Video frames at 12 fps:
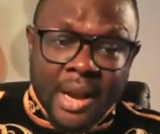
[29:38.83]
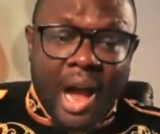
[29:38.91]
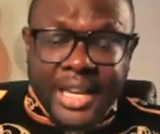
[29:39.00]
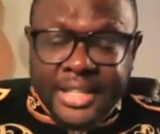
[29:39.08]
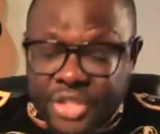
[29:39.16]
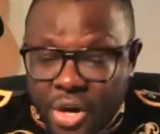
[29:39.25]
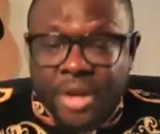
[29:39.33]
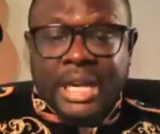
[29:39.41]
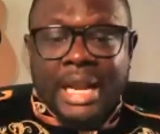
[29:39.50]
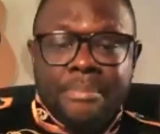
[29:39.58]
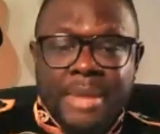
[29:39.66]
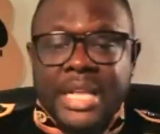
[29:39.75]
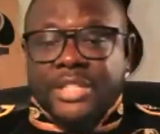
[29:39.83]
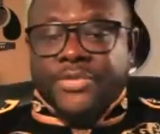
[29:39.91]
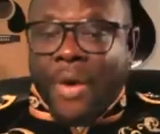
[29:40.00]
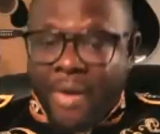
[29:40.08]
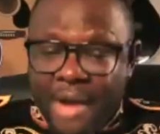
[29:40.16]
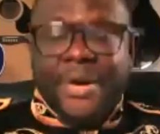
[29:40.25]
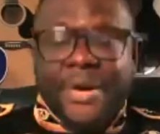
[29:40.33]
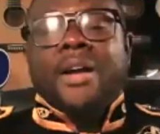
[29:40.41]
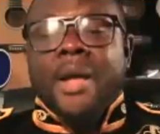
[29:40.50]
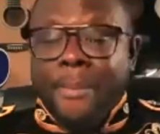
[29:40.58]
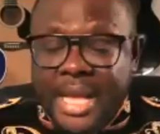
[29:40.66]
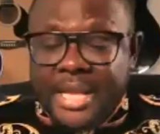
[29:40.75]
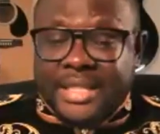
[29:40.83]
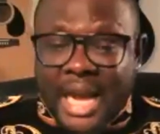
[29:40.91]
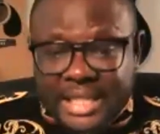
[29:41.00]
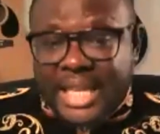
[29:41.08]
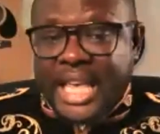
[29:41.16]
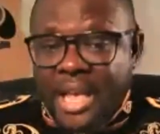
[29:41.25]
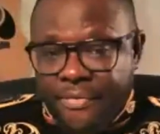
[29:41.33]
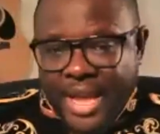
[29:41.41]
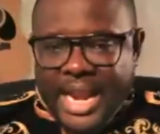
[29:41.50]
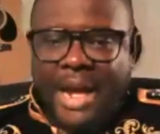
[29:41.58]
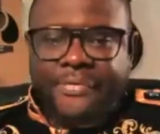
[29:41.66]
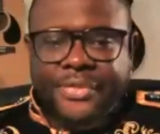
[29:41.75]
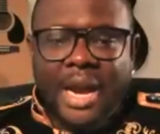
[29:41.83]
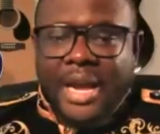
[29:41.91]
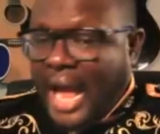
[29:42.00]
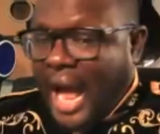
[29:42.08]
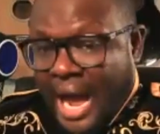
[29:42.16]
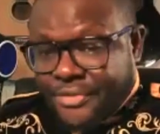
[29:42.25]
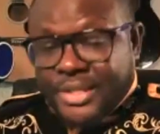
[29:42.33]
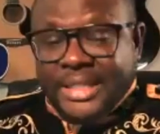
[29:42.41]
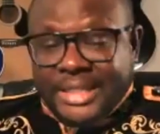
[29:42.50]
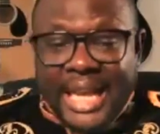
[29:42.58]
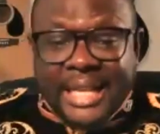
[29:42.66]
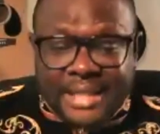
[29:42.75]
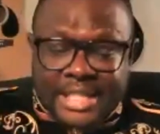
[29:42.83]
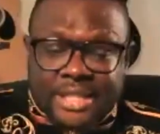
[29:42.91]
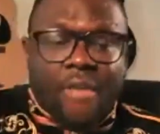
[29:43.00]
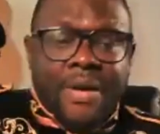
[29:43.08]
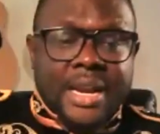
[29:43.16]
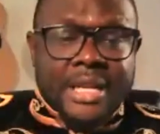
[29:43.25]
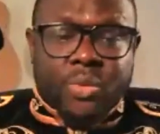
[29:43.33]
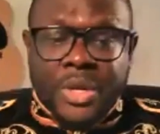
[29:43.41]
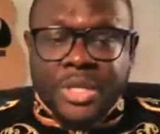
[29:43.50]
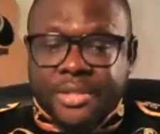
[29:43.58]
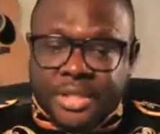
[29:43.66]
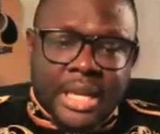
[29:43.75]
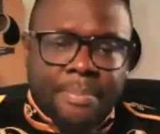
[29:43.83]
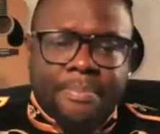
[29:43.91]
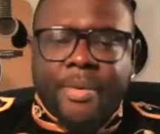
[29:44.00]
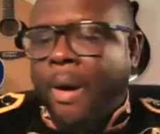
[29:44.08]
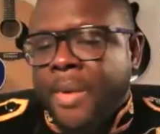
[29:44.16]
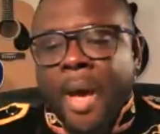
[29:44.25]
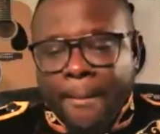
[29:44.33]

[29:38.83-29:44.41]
Eternal means forever, means that even after after death, this covenant will still come,